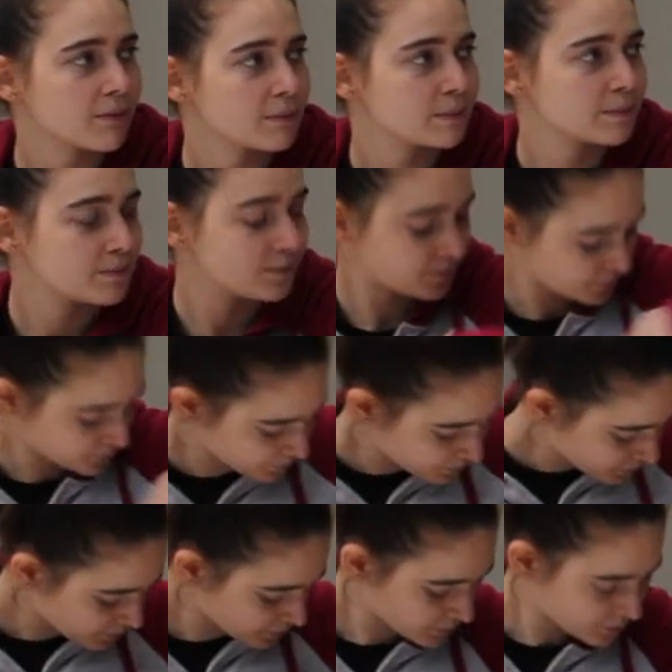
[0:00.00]

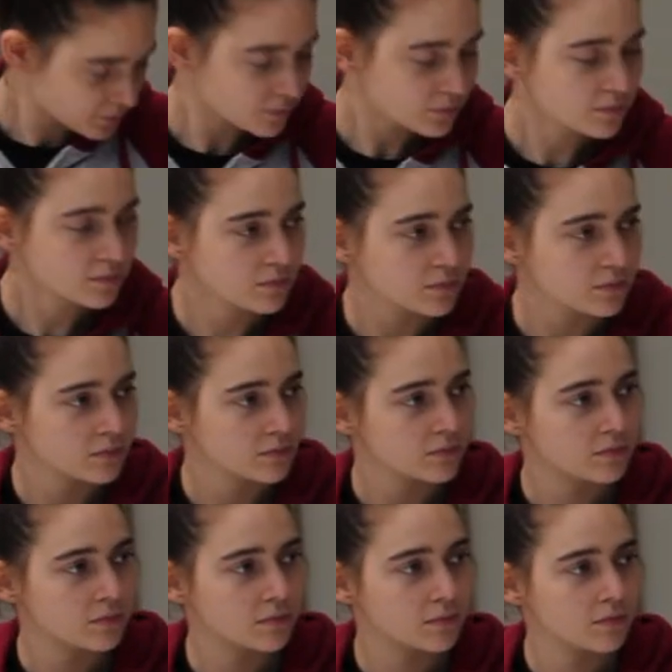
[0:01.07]

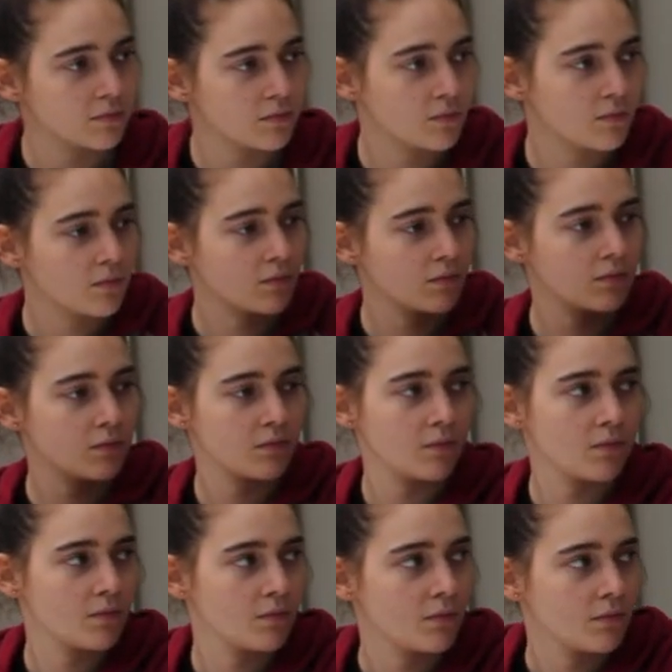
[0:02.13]

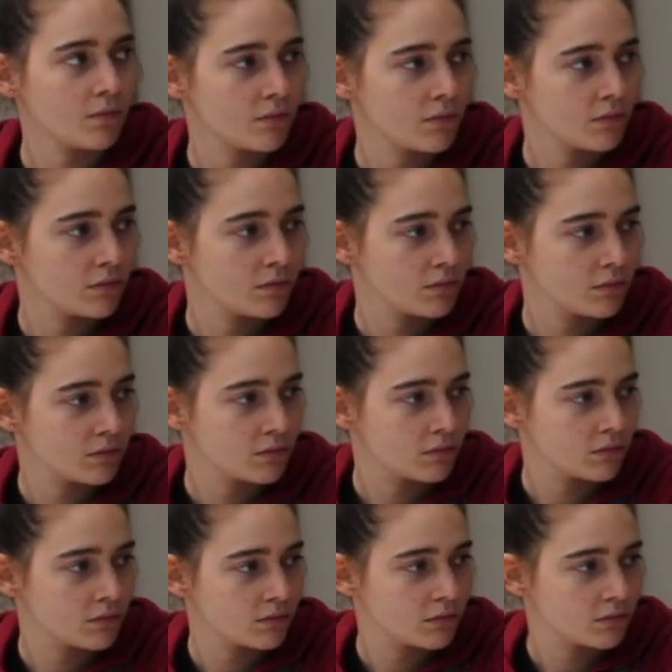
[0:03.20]

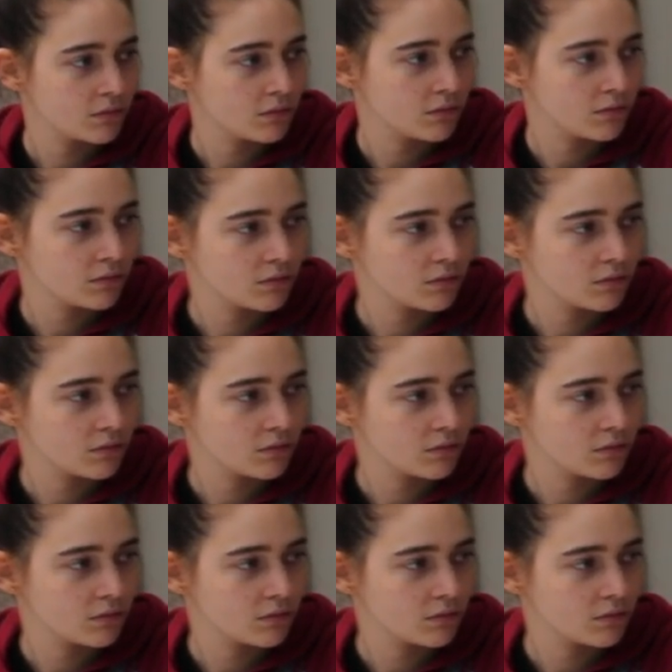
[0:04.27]
The person shown says nothing.